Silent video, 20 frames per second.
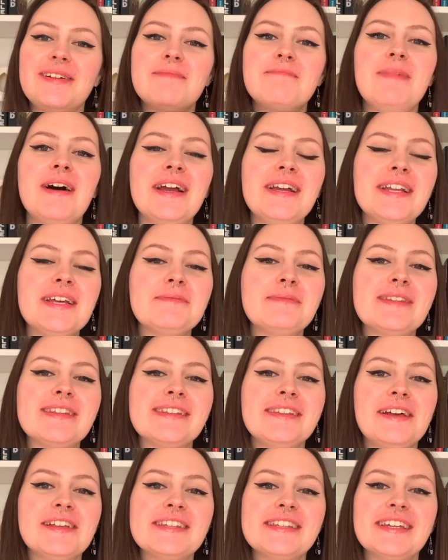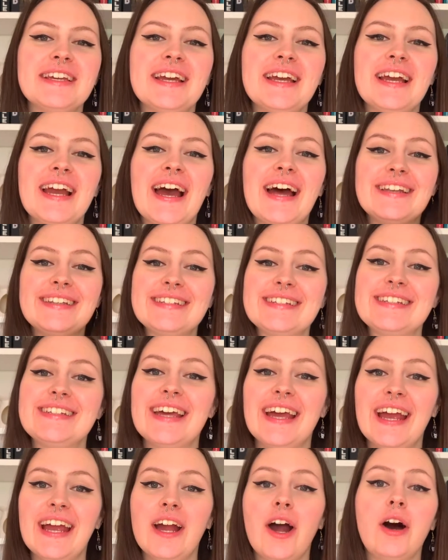My name is Lottie and
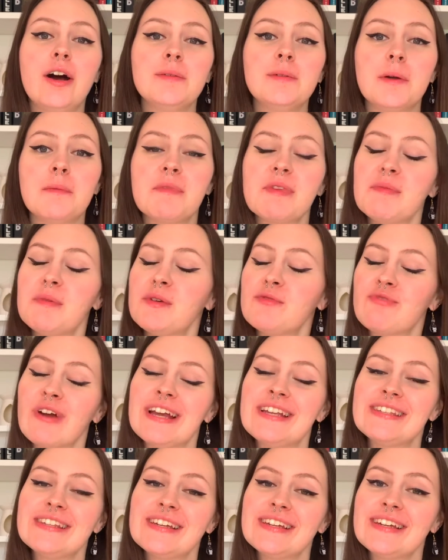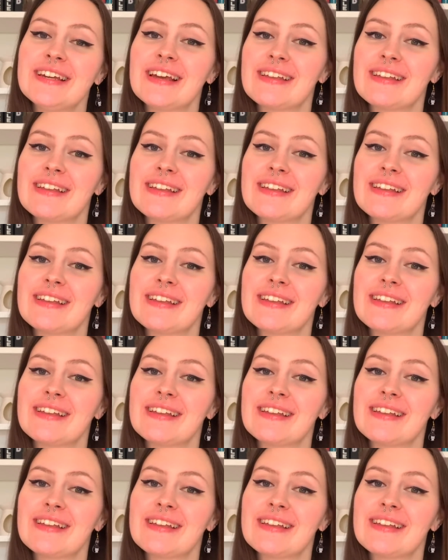today I'm going to be rating